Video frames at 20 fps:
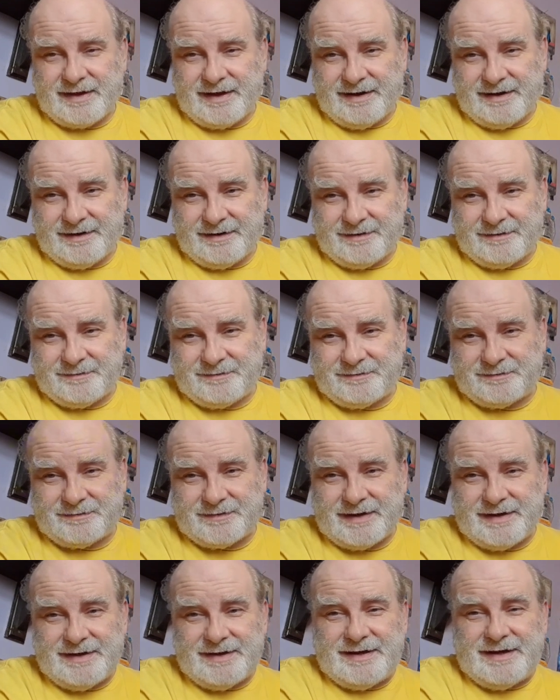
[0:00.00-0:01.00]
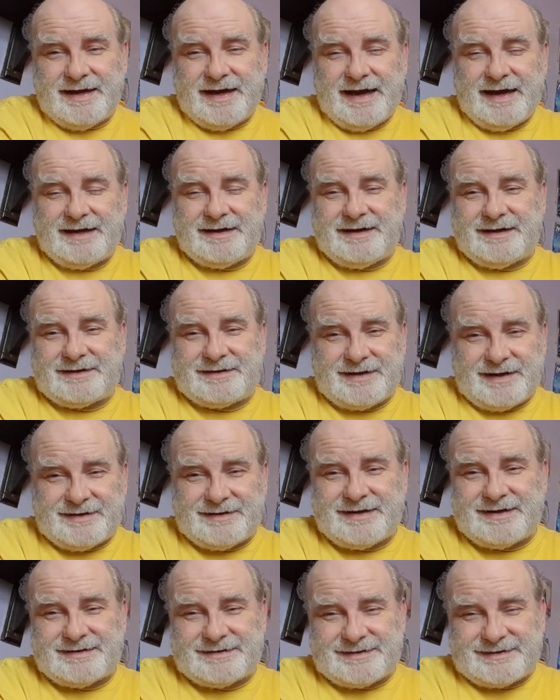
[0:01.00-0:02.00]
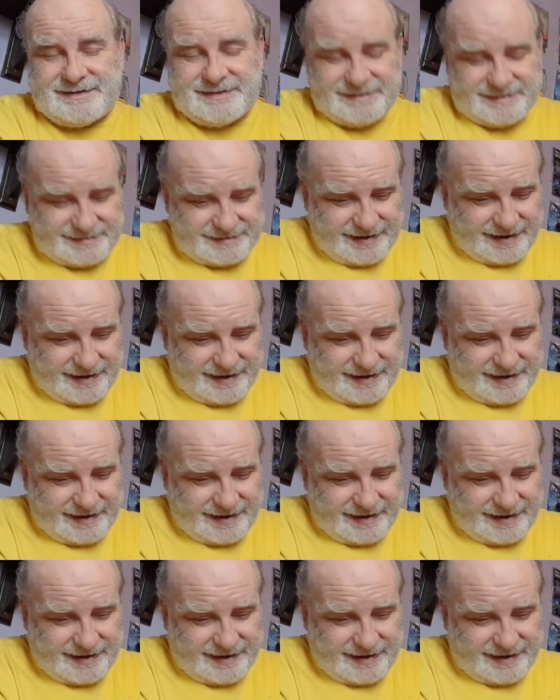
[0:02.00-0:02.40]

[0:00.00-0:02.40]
And there's